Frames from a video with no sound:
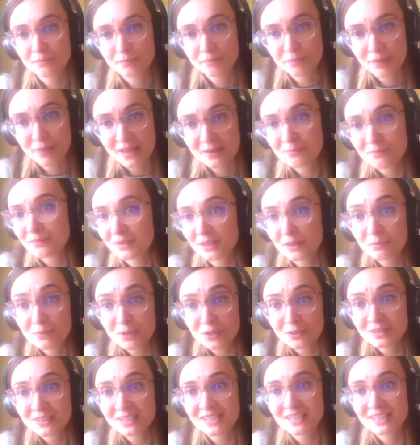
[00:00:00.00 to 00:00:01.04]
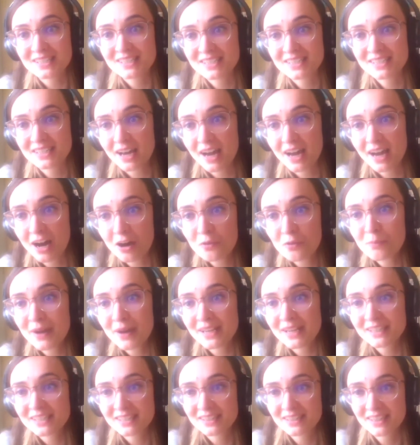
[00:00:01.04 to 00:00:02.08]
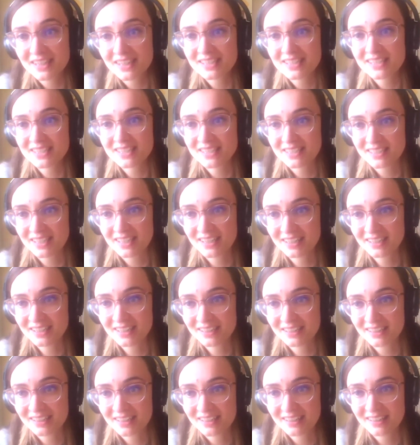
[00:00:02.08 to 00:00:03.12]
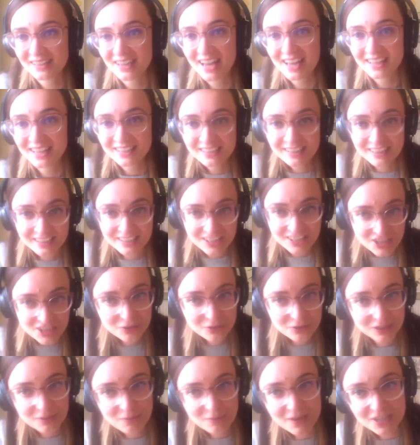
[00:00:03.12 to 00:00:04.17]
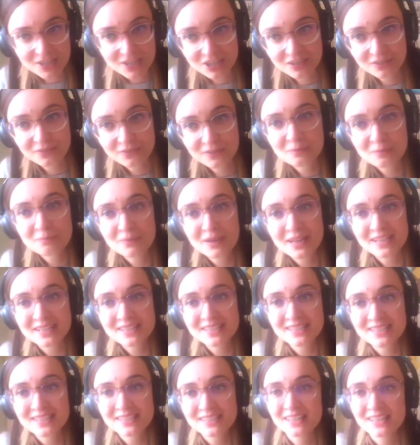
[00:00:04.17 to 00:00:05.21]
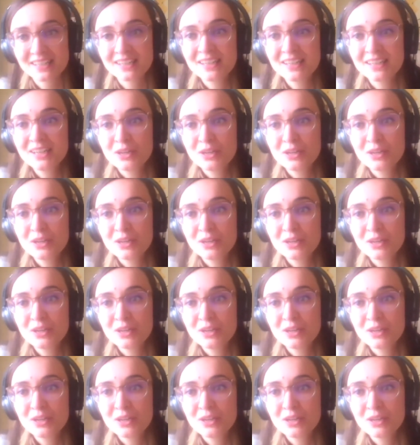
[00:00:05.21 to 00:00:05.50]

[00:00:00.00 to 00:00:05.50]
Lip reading: BAME communities, how might this add an additional dimension of complexity